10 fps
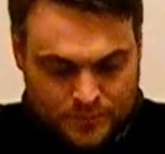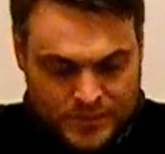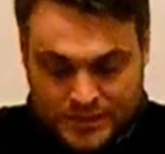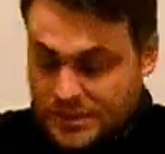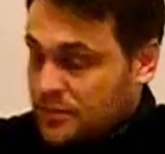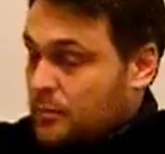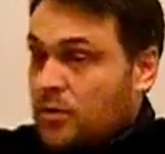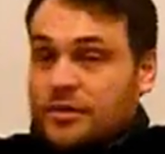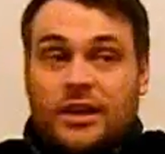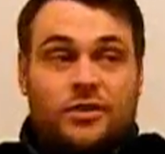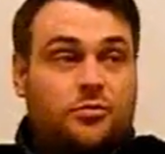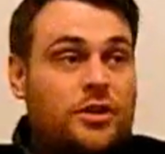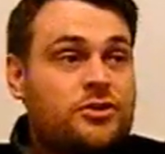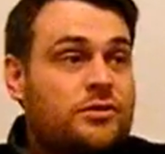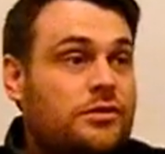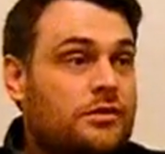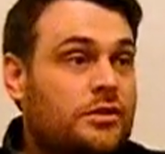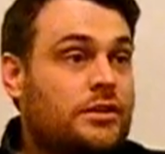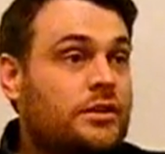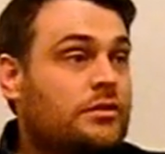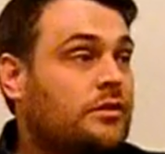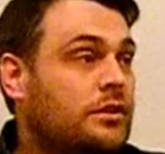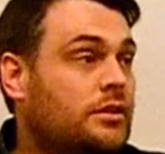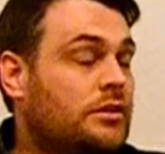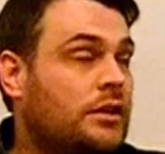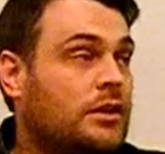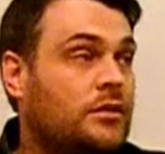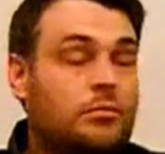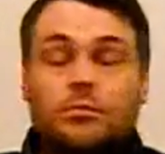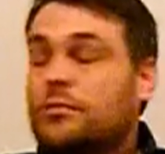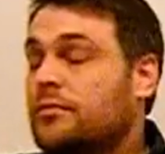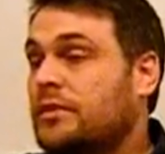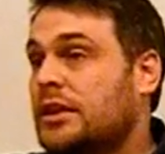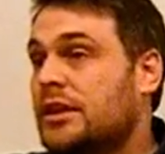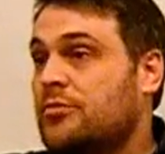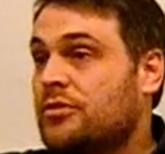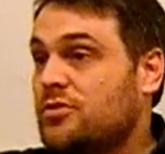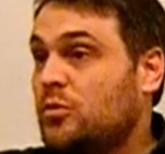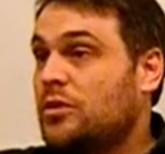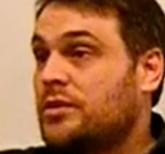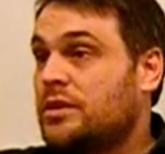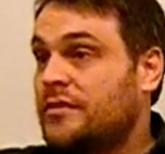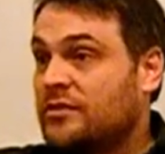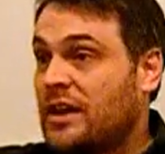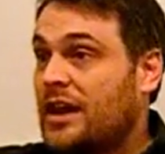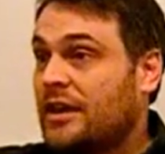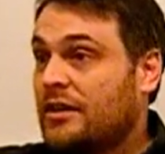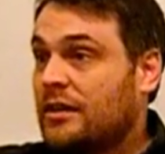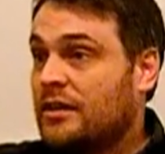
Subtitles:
it's a modern expression that the labourer is worthy of his hire.